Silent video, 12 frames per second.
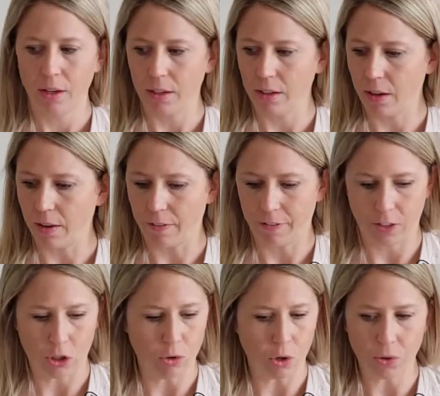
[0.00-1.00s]
if
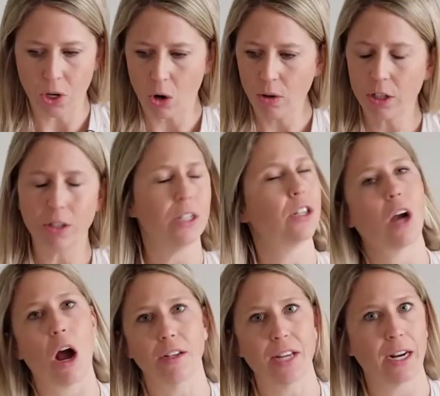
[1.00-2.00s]
you don't know and you need to
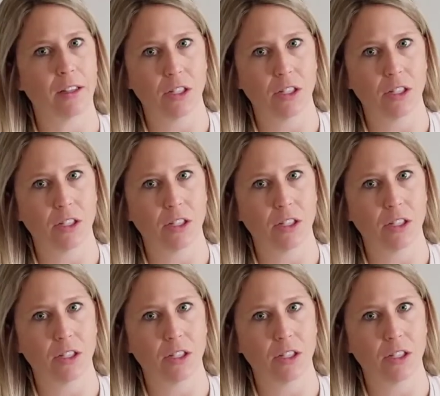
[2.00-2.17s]
contact